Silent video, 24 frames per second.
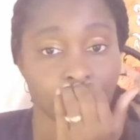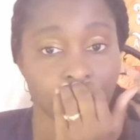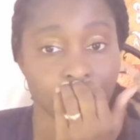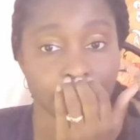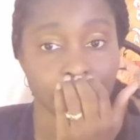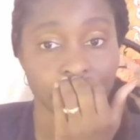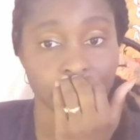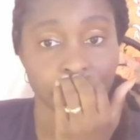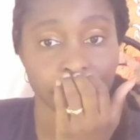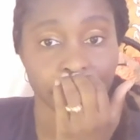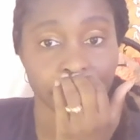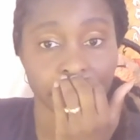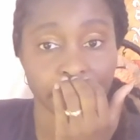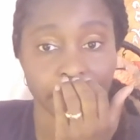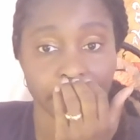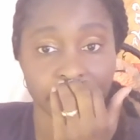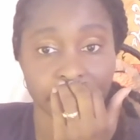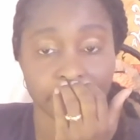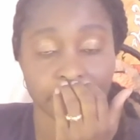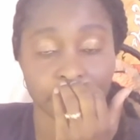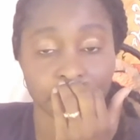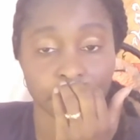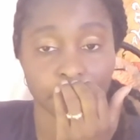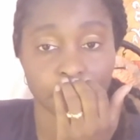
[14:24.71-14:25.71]
In my
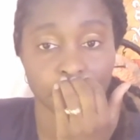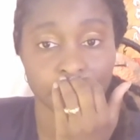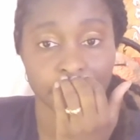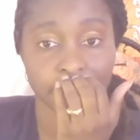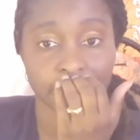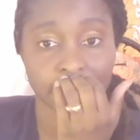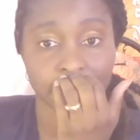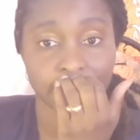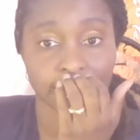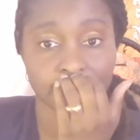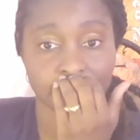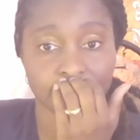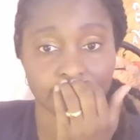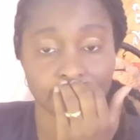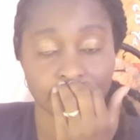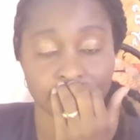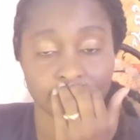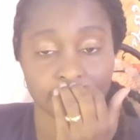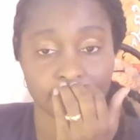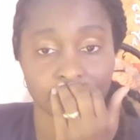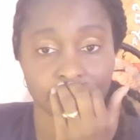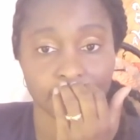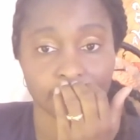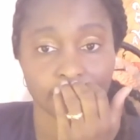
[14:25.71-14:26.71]
best moments,
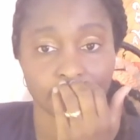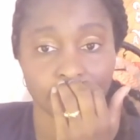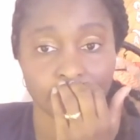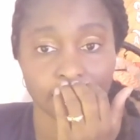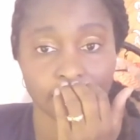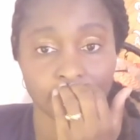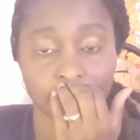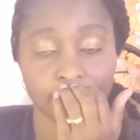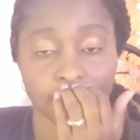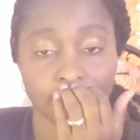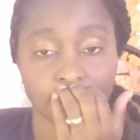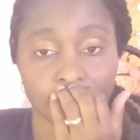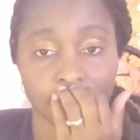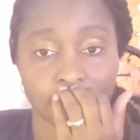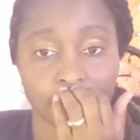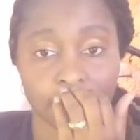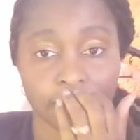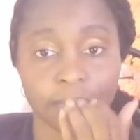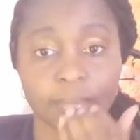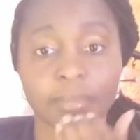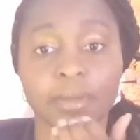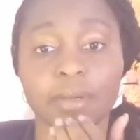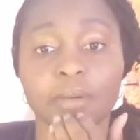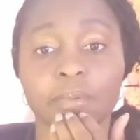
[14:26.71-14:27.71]

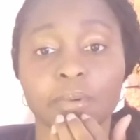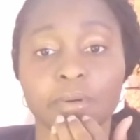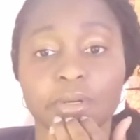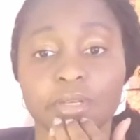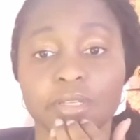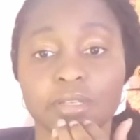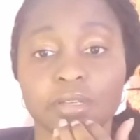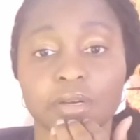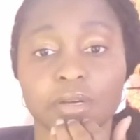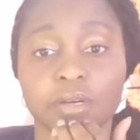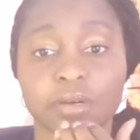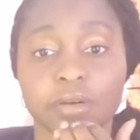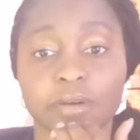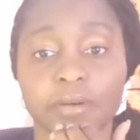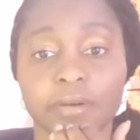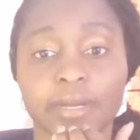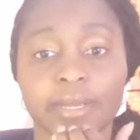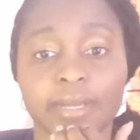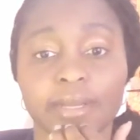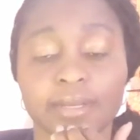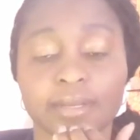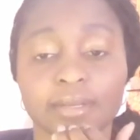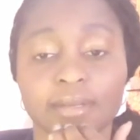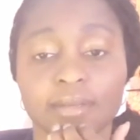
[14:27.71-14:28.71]
my words are
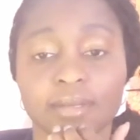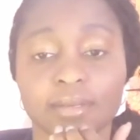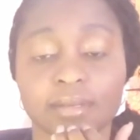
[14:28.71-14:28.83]
correct.